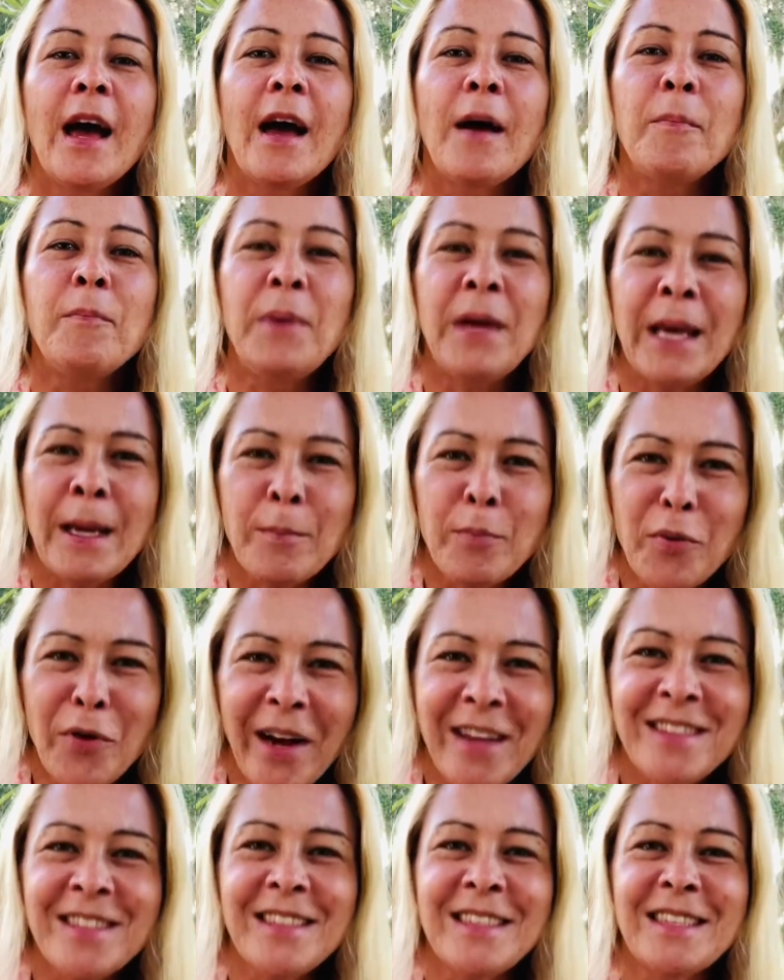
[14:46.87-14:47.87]
being
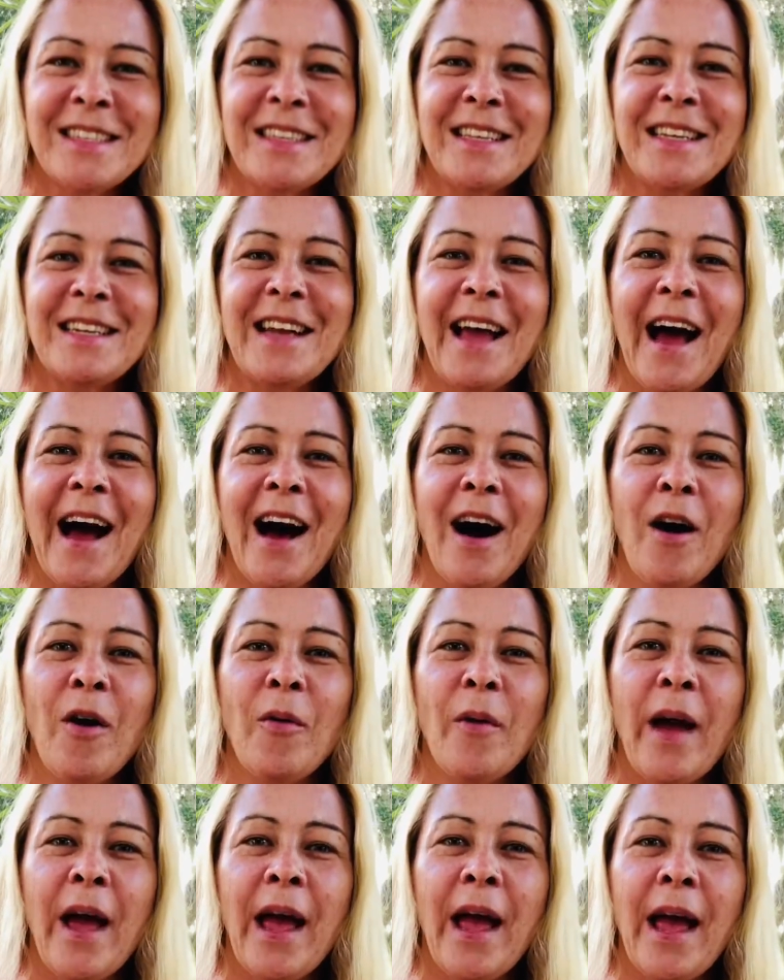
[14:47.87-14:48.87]
present in the
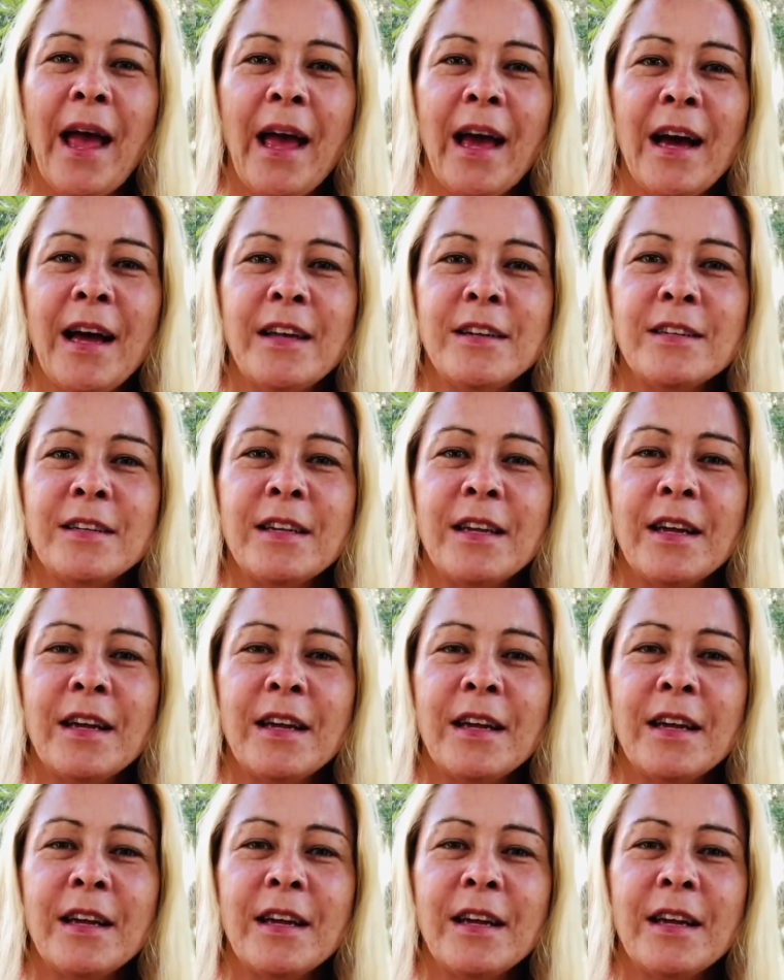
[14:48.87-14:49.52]
now, and